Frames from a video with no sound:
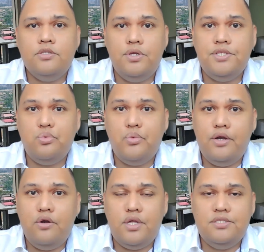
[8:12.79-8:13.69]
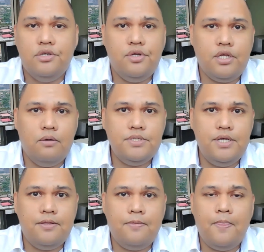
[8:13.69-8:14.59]
So this is where notarization comes
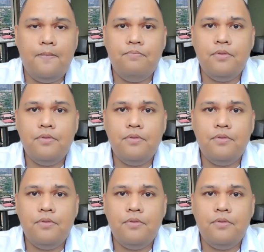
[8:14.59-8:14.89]
in.